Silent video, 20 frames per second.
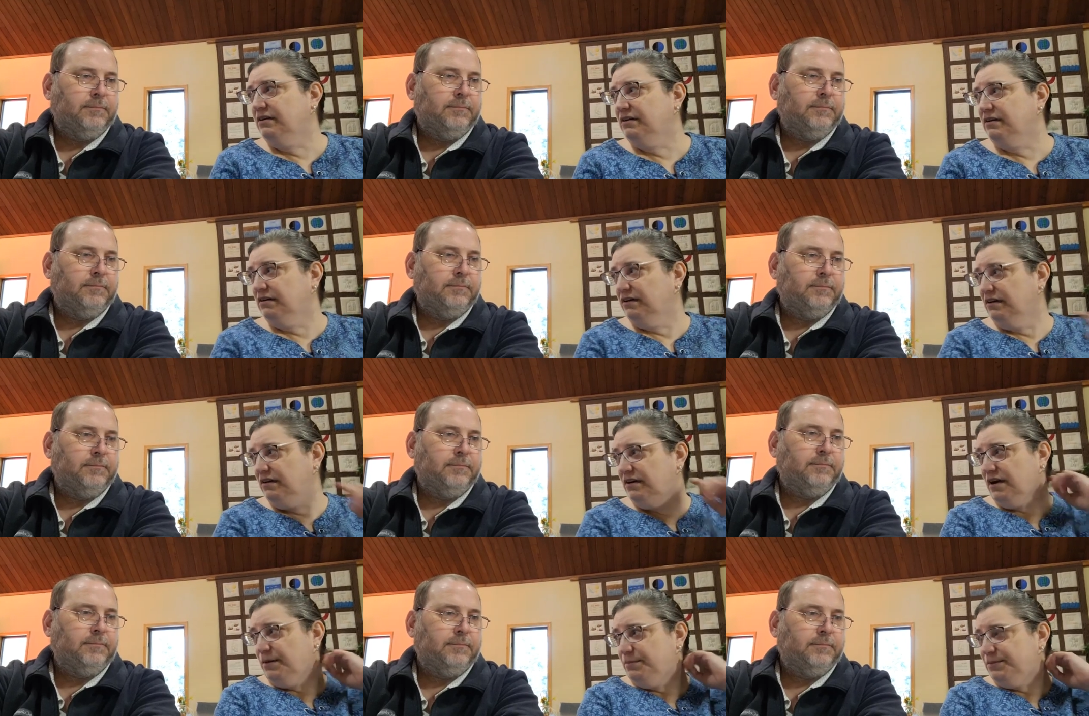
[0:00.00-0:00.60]
Speaker 1: are
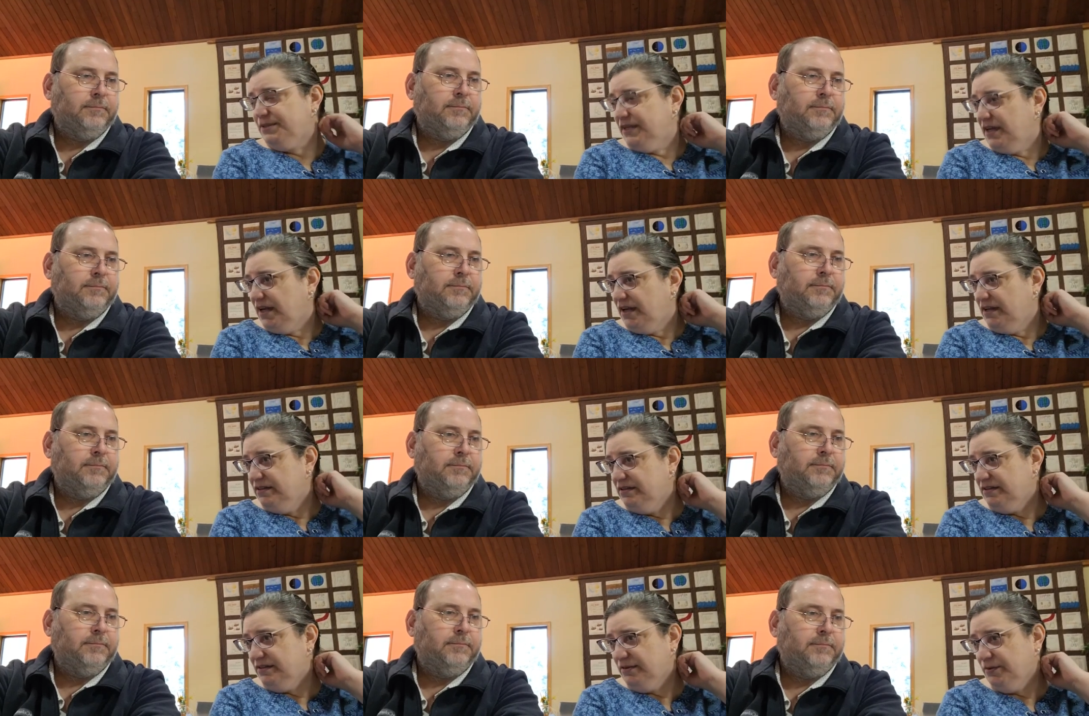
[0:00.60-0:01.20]
on opposite
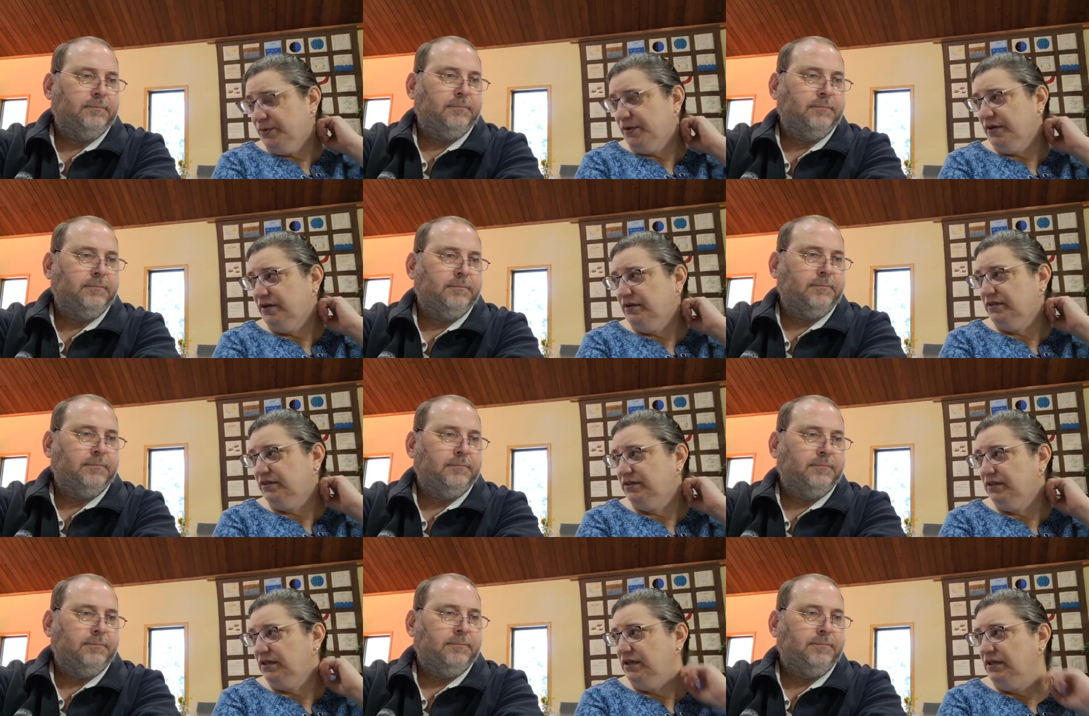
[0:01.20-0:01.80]
ends of the world.
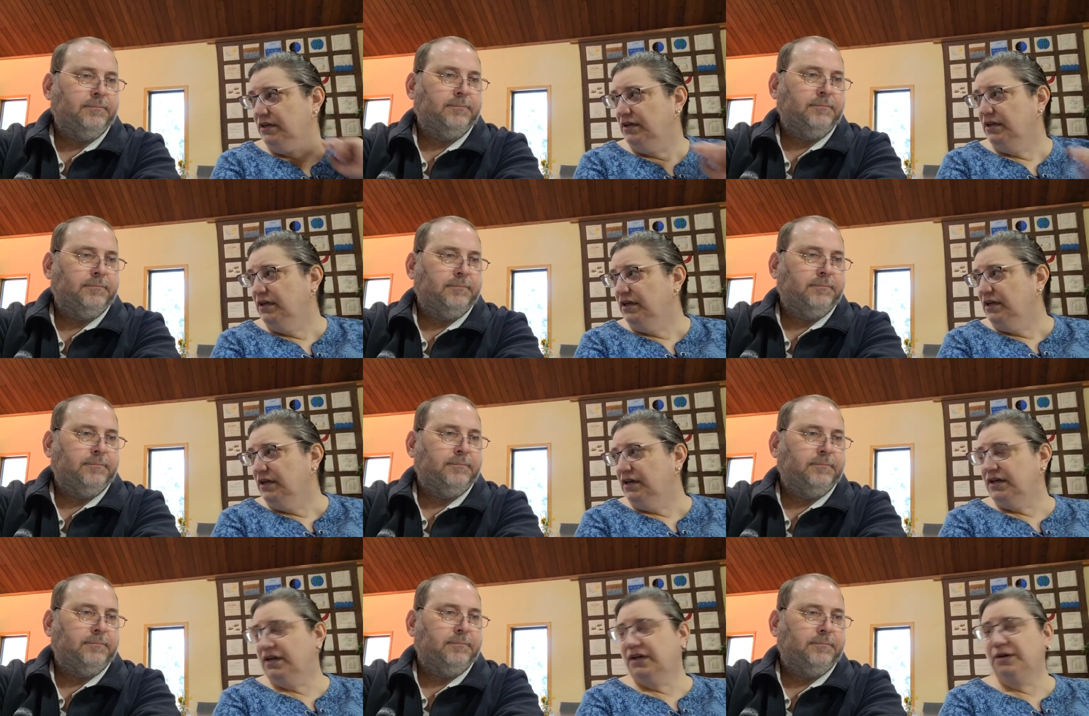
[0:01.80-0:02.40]

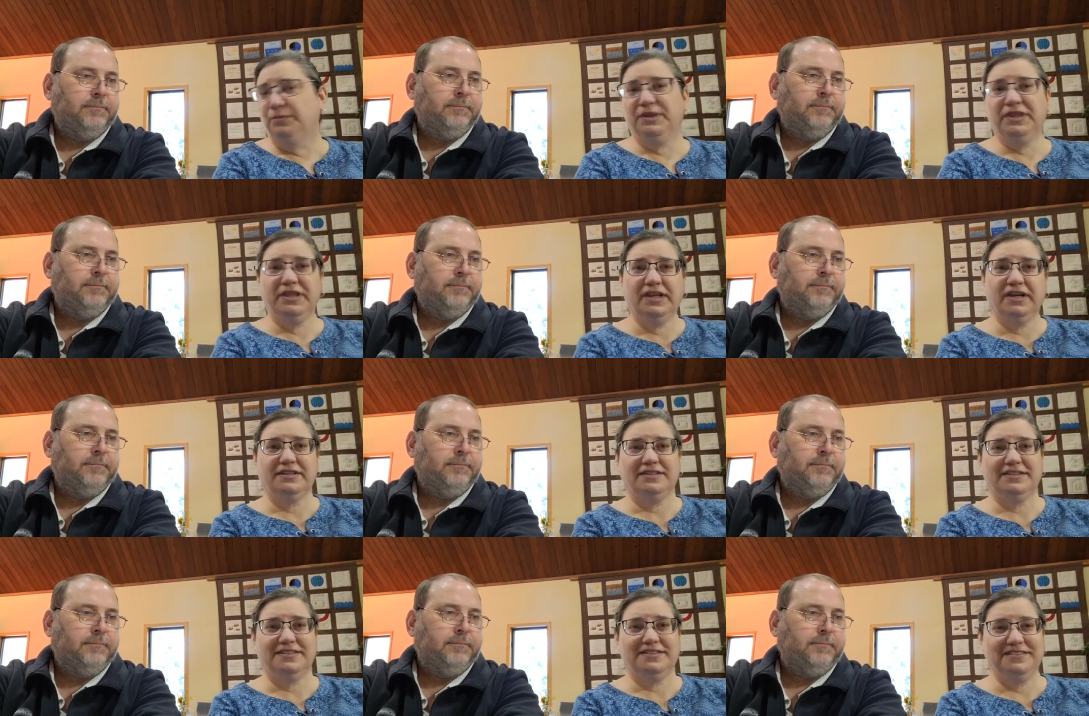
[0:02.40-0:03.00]
Um, and
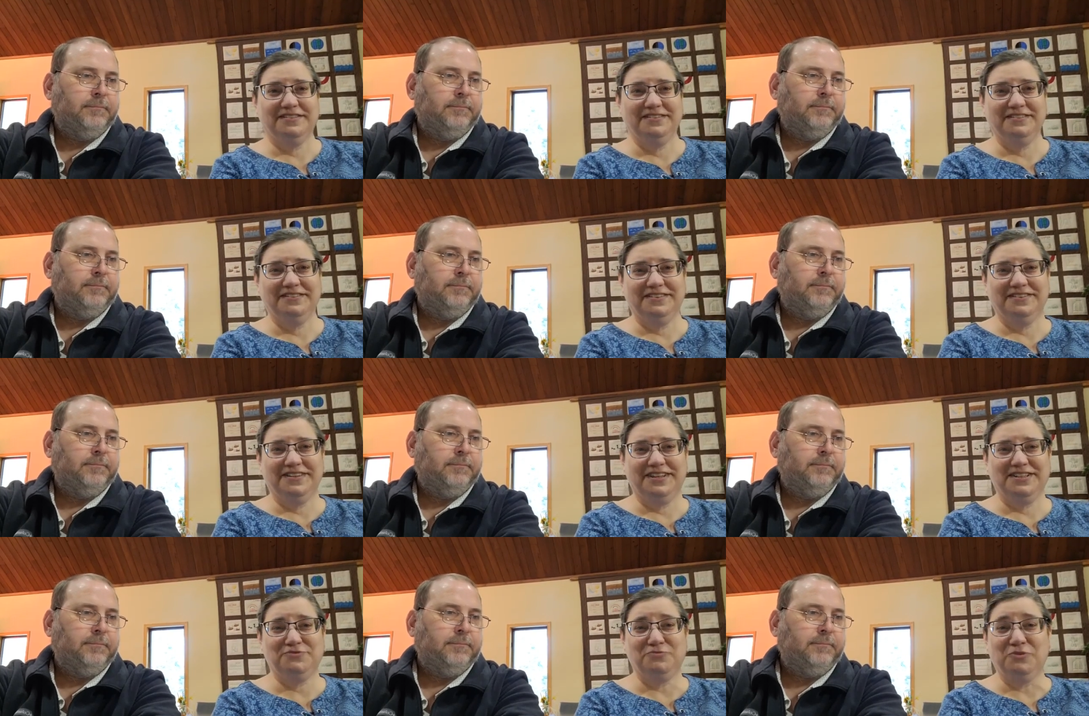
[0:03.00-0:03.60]
that's,
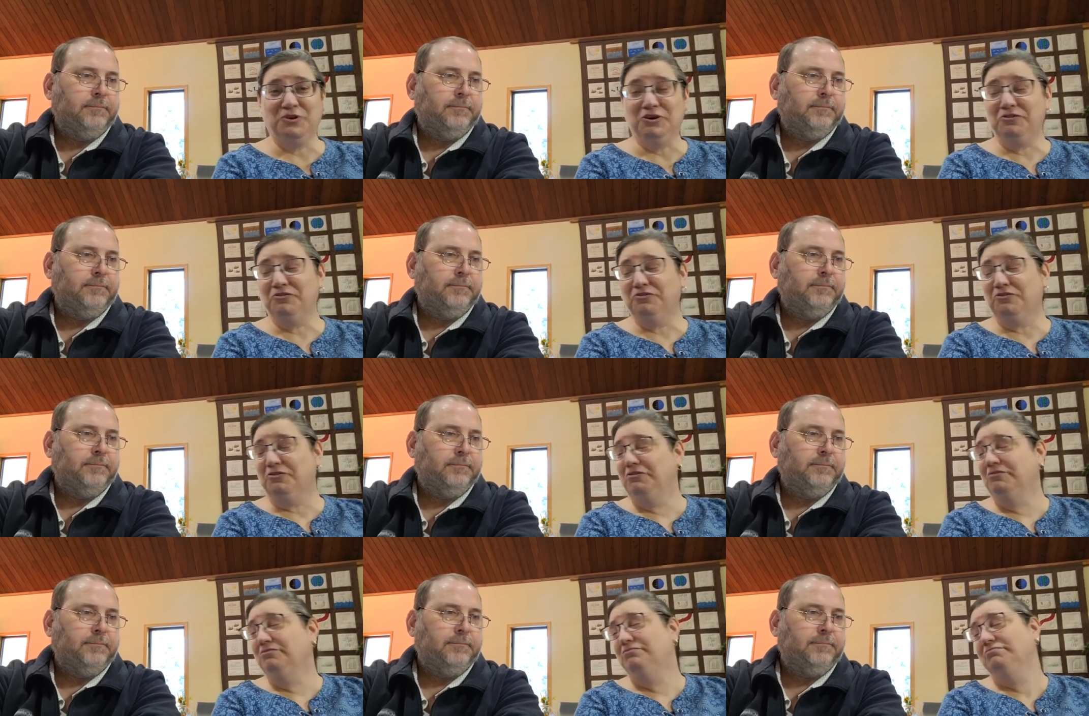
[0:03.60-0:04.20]
that's
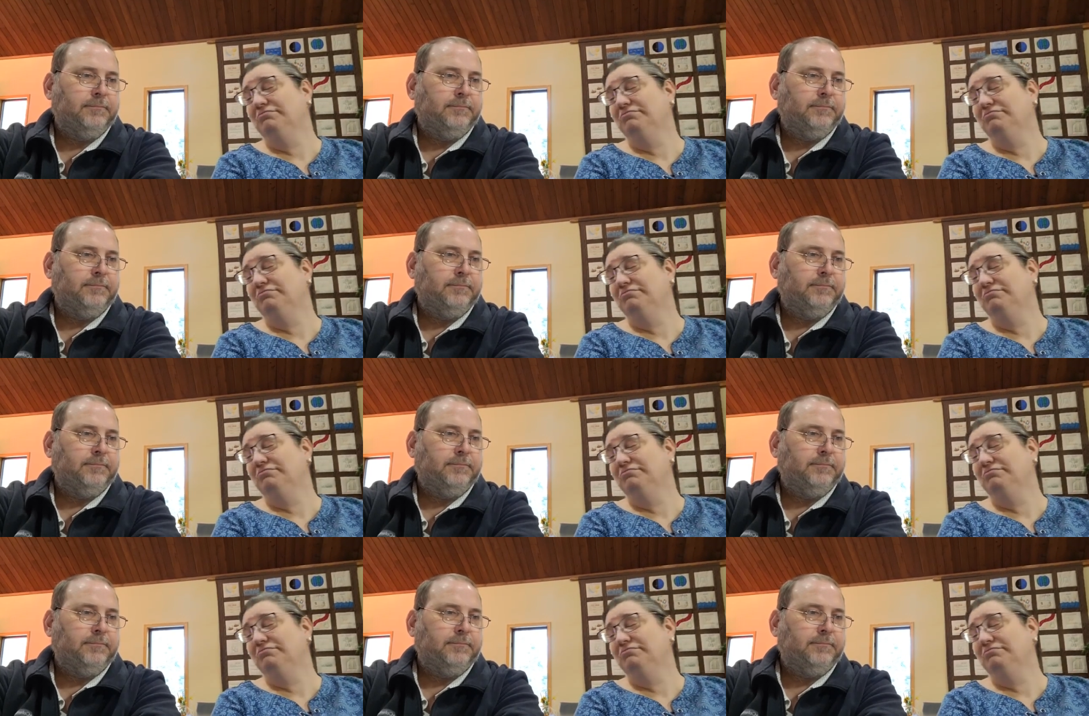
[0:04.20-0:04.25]
wonderful.